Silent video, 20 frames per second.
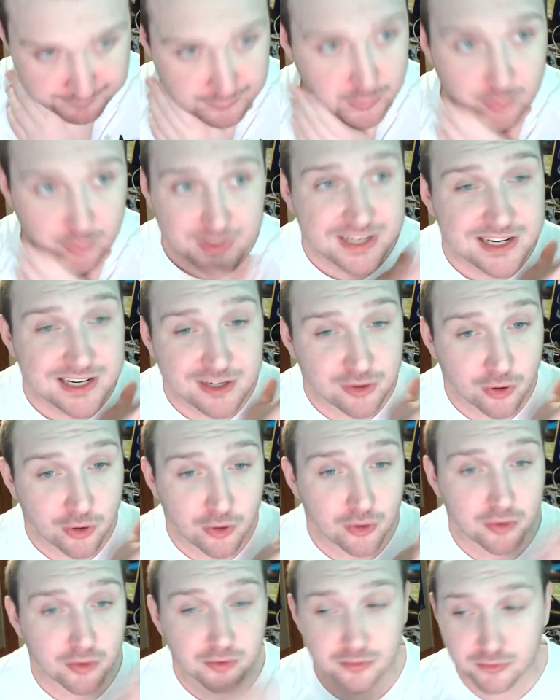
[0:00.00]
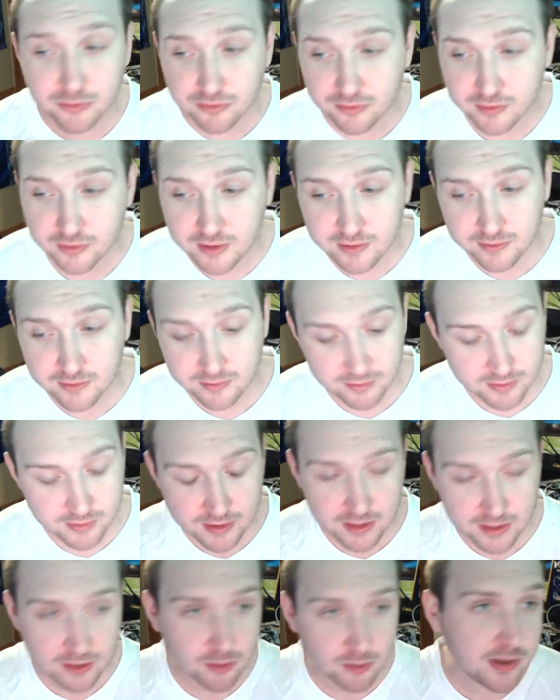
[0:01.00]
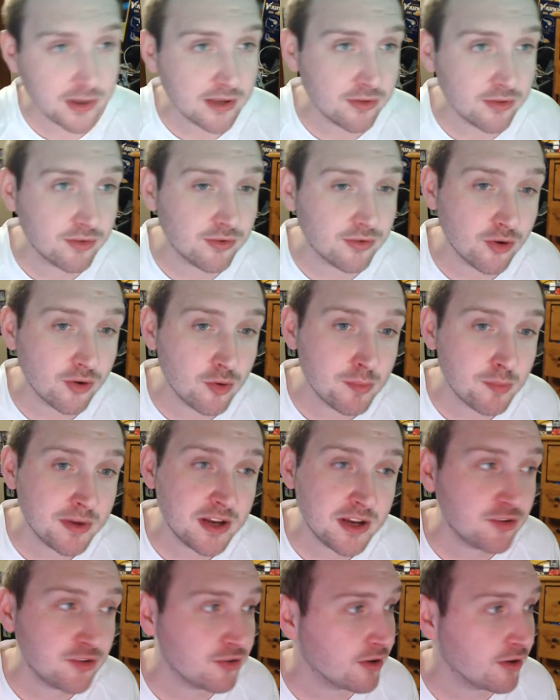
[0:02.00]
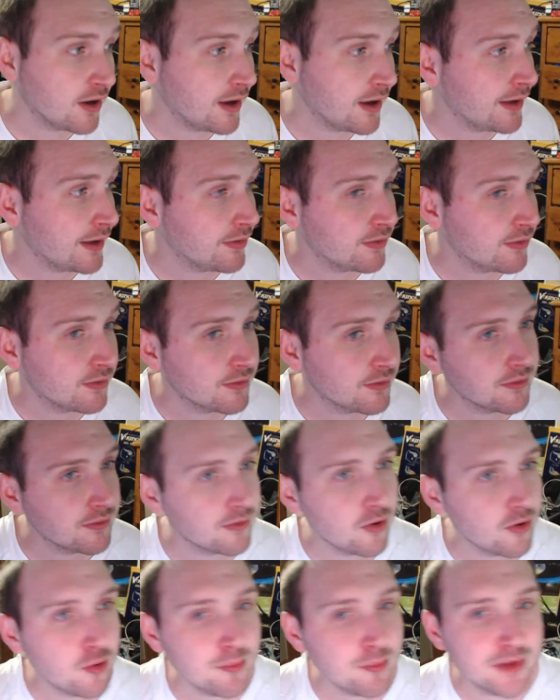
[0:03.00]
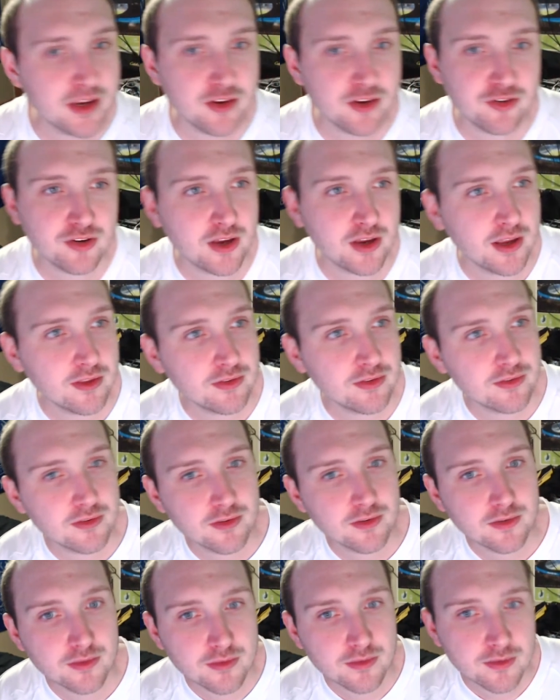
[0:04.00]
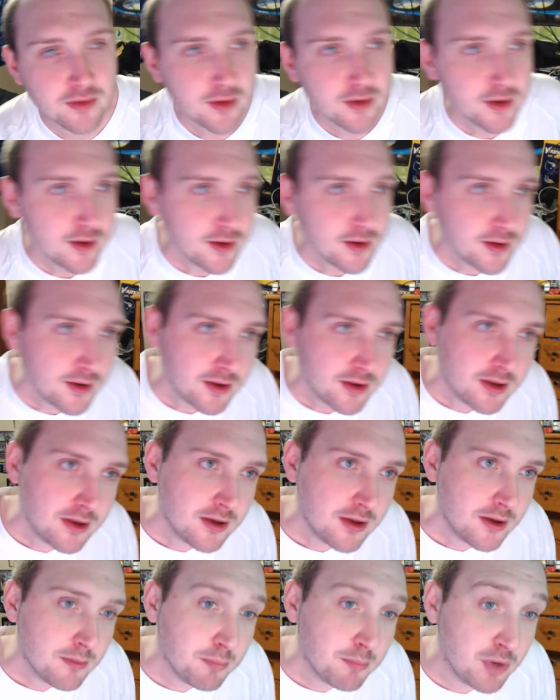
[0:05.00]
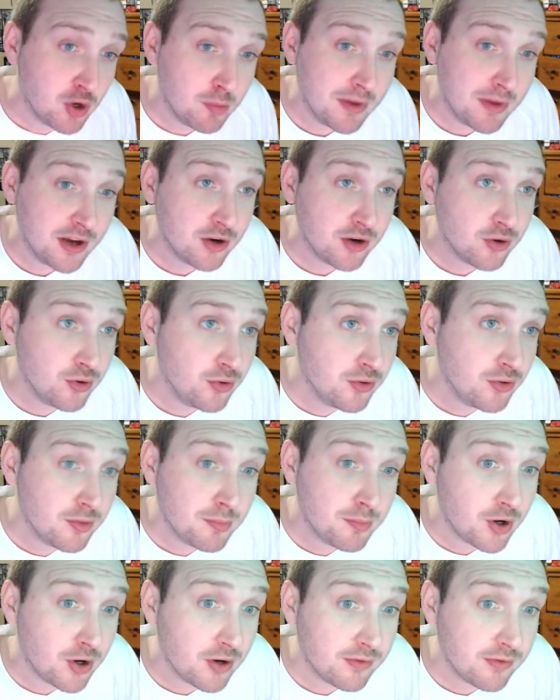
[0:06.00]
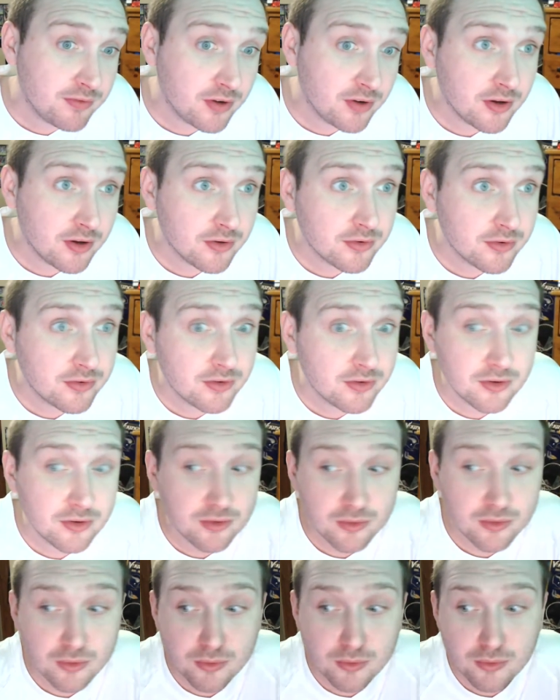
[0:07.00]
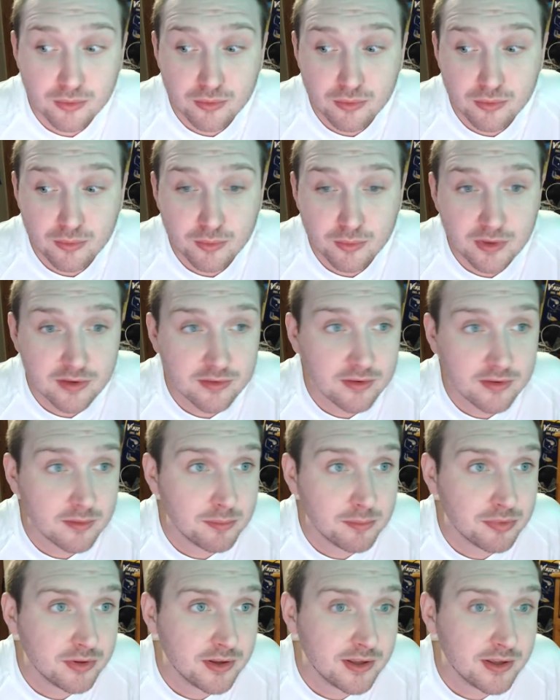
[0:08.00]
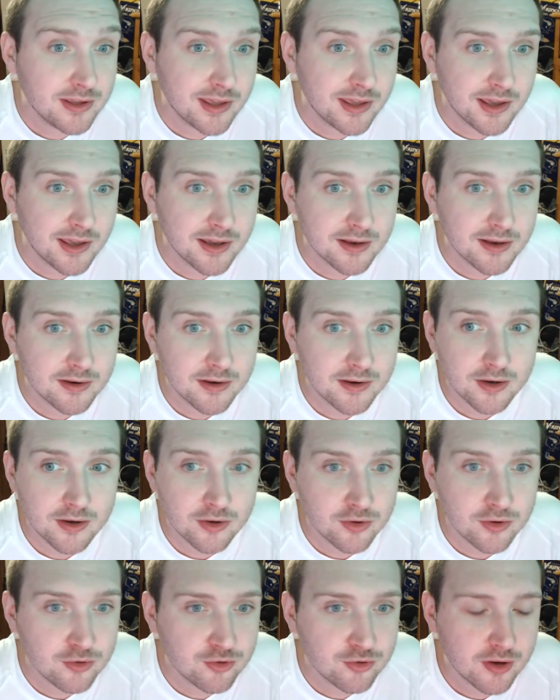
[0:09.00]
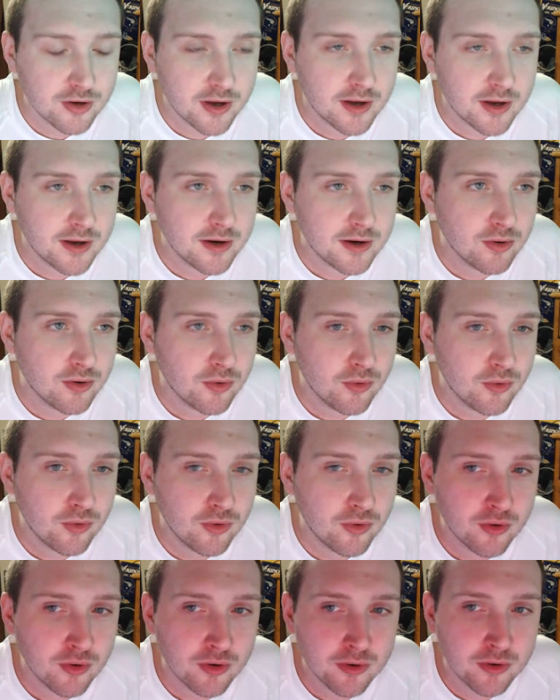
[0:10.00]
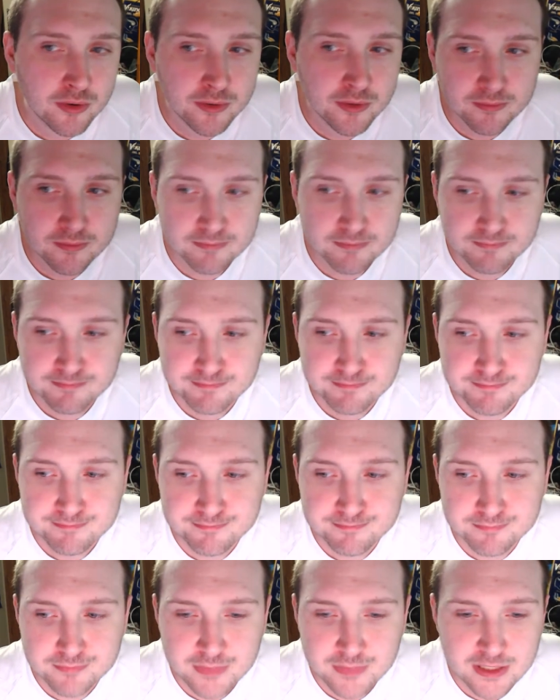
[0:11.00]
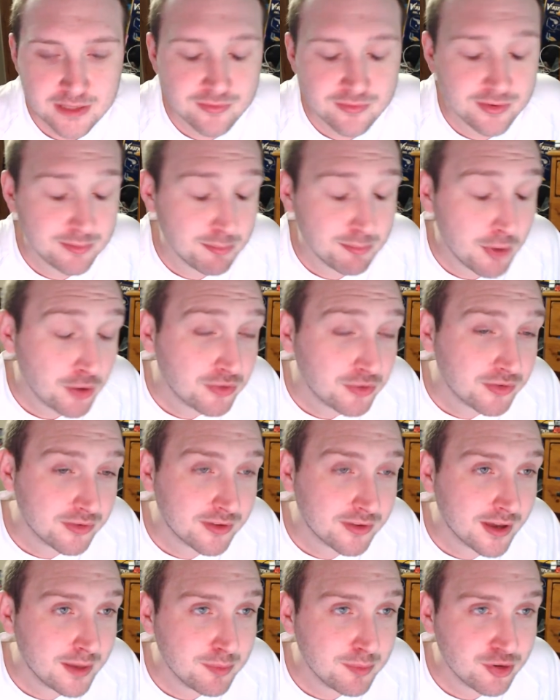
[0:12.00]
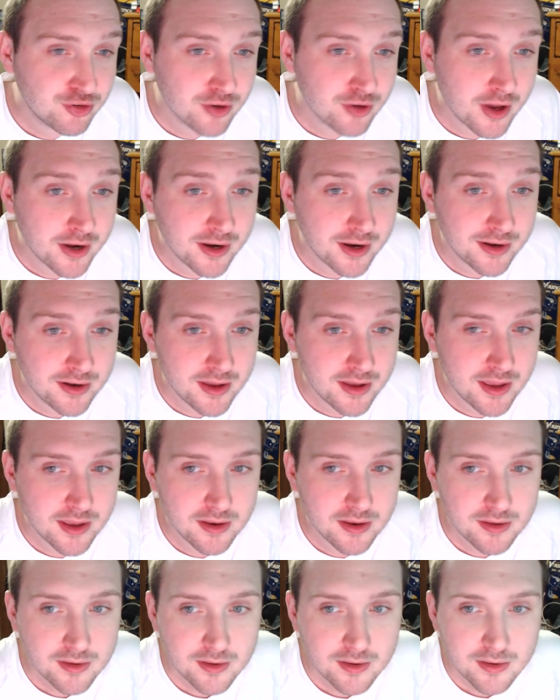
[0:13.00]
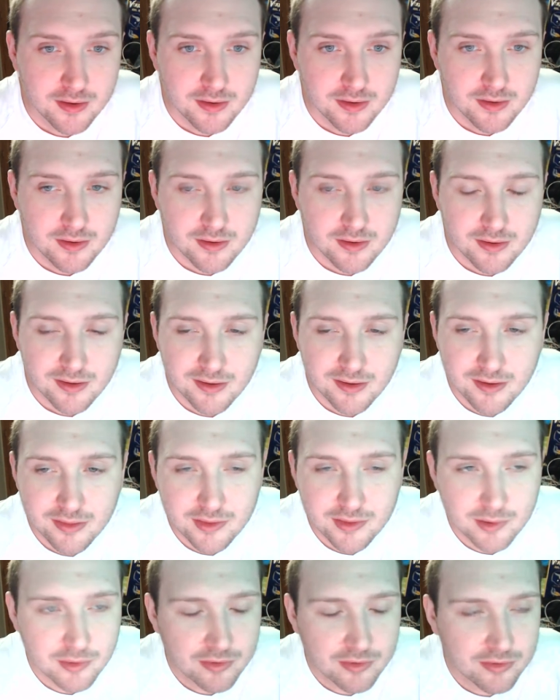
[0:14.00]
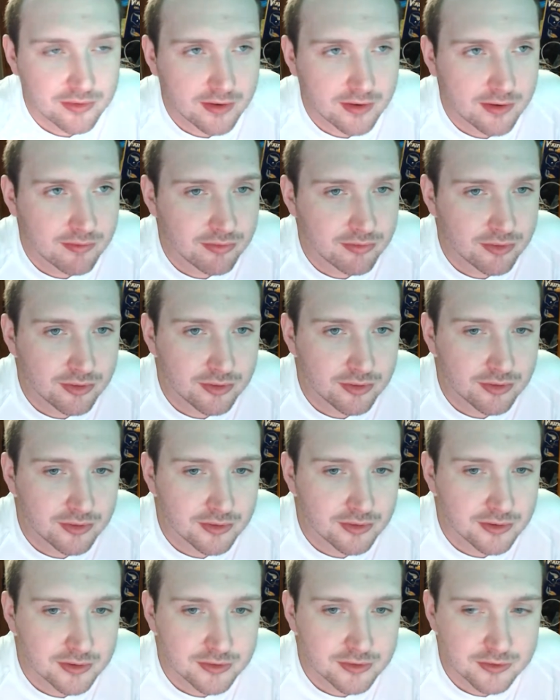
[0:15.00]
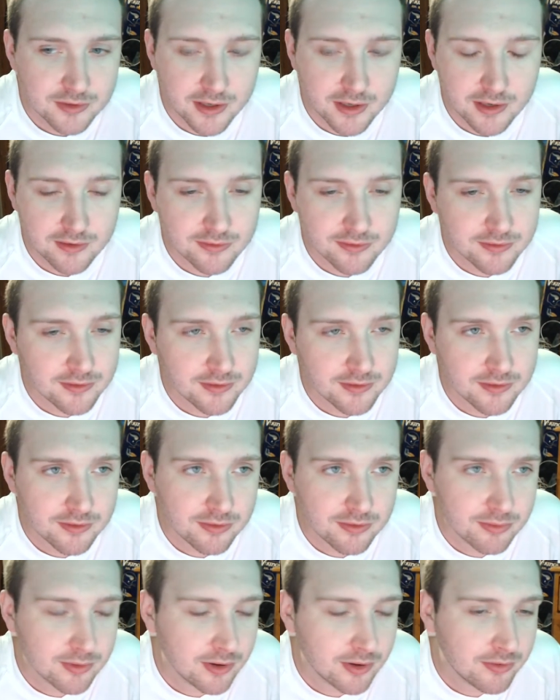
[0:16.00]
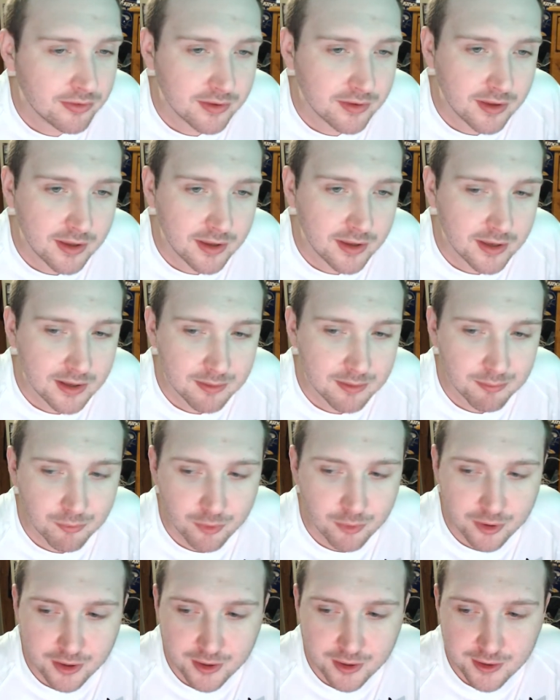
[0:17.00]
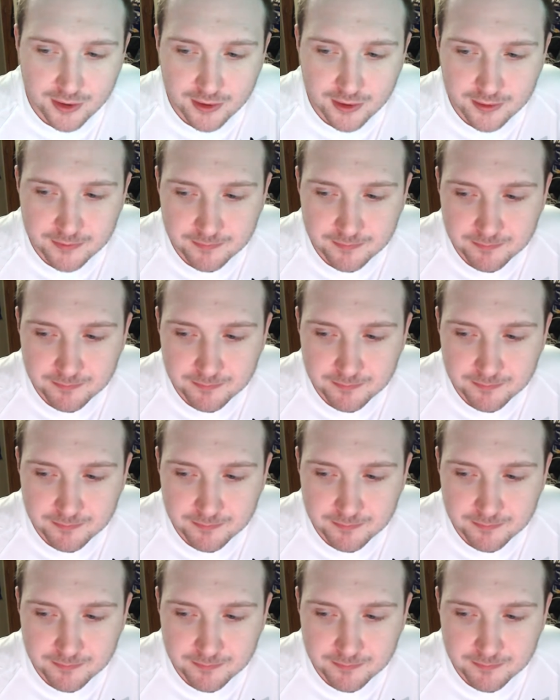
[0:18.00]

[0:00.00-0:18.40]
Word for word: we need goals. That like we had so many shots, so many chances, but no matter who the ball falls to, we simply can't get a good shot or even most of the time is shot on net. Uh, there are several chances throughout the game where